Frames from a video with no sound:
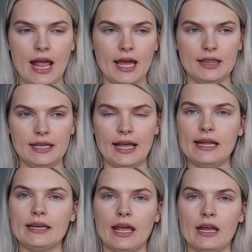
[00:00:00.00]
And
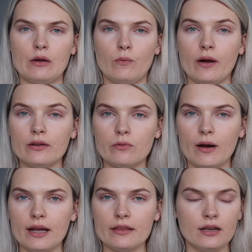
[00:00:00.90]
then a white
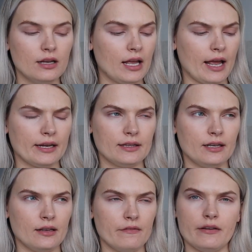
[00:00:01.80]
one, and I
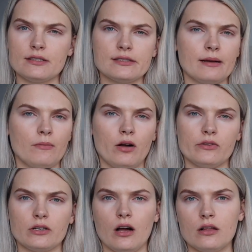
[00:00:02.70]
think even some
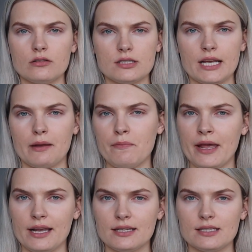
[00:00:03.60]
other colors like
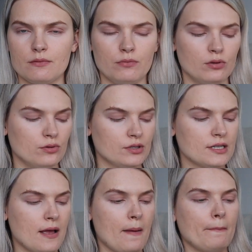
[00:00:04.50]
pinks and blues.
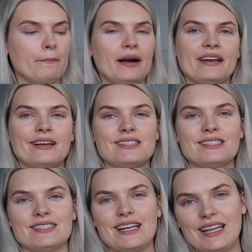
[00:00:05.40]
But
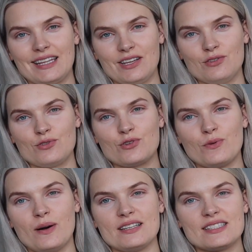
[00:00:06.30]
since I like the
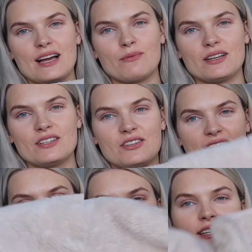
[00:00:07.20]
neutral ones, I wanted to
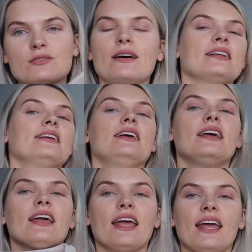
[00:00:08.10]
get this one,
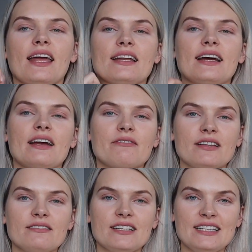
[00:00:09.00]
and I
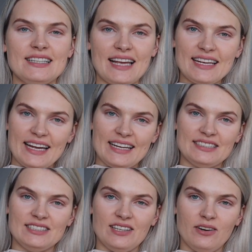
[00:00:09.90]
really, really like
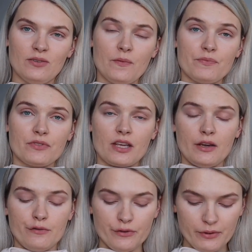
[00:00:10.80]
it. So
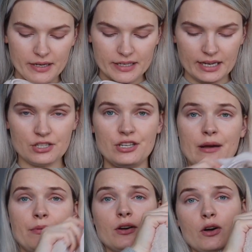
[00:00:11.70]
if you are in
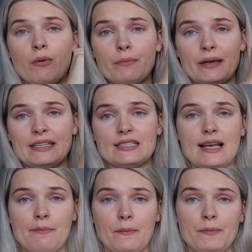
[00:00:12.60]
H&M, go and pick this
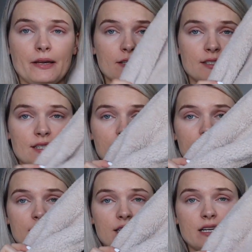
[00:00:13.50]
up because this
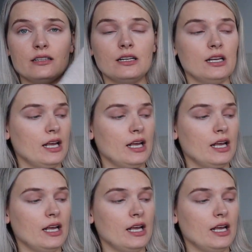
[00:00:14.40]
is the steal,